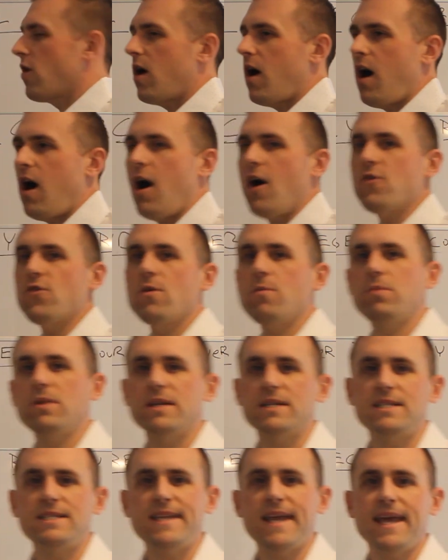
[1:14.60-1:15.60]
100
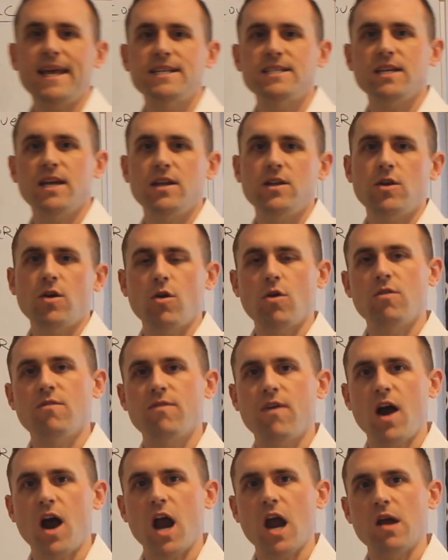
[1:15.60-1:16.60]
plus days in your
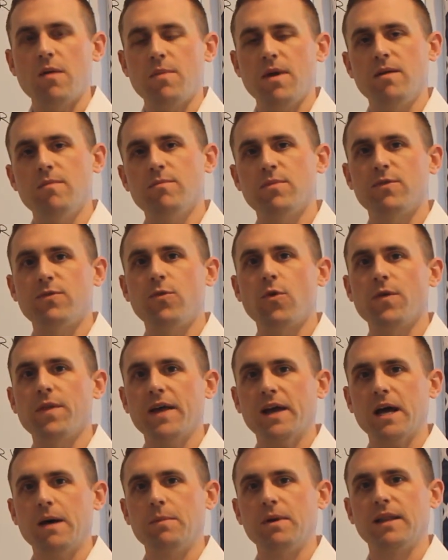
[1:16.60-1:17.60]
environment before they
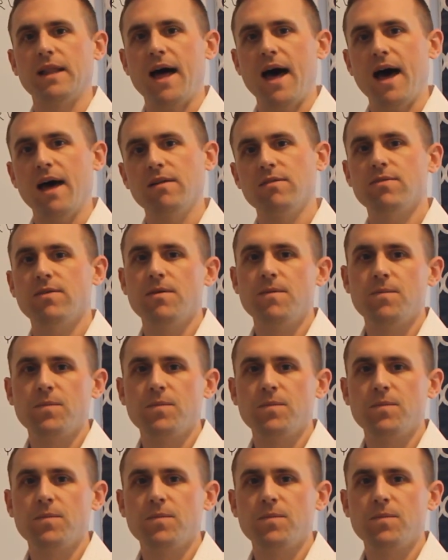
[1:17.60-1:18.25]
come alive.